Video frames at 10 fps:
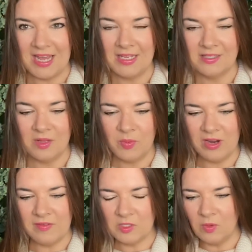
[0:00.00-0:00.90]
So the
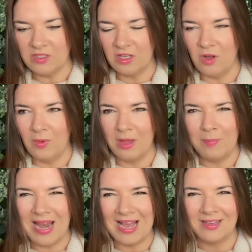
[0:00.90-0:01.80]
previous ones I got were like
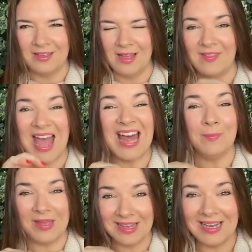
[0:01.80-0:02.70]
black and they had a
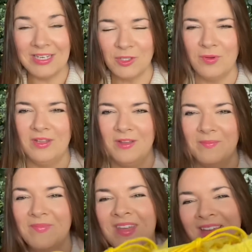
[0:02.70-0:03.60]
bit of glitter in
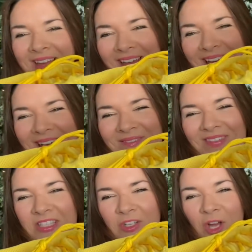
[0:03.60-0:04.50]
them. Um,
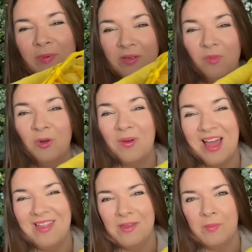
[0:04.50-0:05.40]
so Toby didn't want to wear
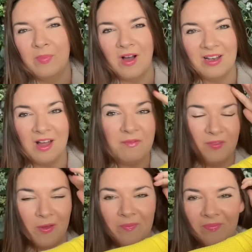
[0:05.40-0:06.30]
them, but I love
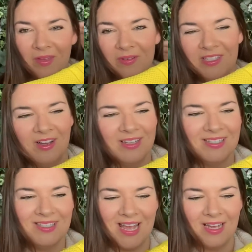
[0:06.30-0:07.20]
them. They were size
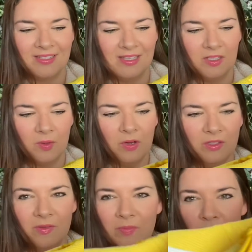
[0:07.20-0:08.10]
six. So I got
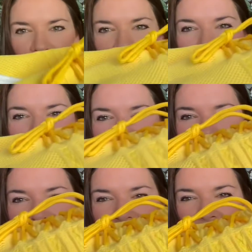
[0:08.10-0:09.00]
some more and
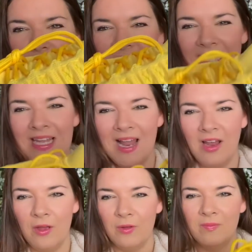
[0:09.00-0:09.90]
these are obviously
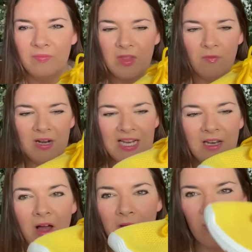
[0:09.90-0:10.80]
yellow. They're really
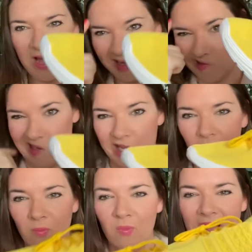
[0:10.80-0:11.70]
lightweight, so they
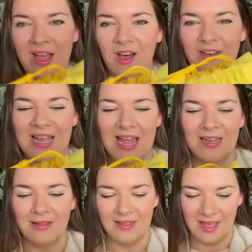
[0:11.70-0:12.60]
weigh hardly
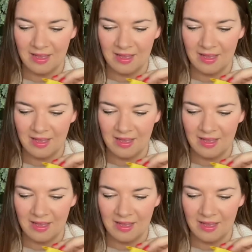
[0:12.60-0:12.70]
anything.